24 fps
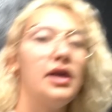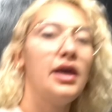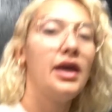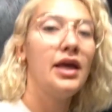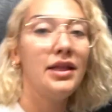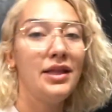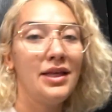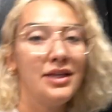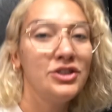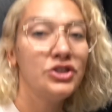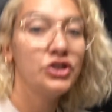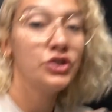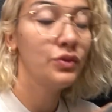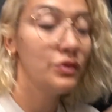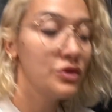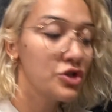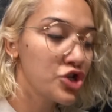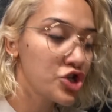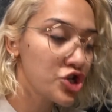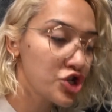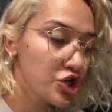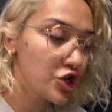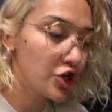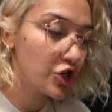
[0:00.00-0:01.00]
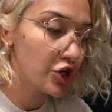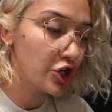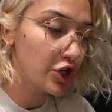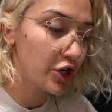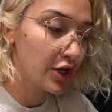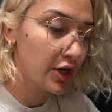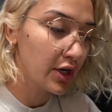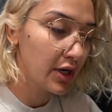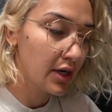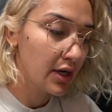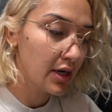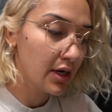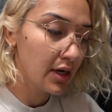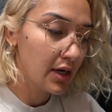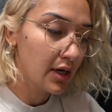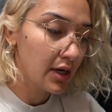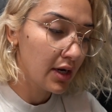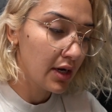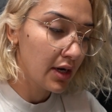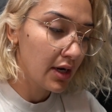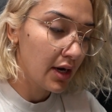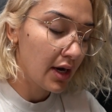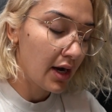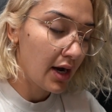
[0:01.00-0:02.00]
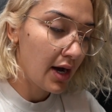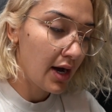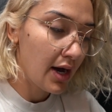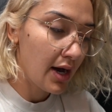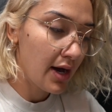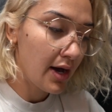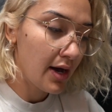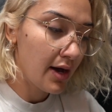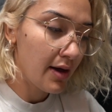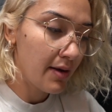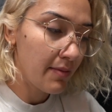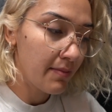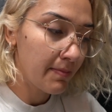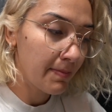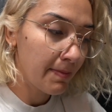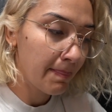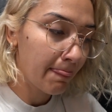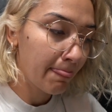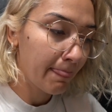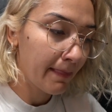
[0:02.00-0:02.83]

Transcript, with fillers: And then to ensure um,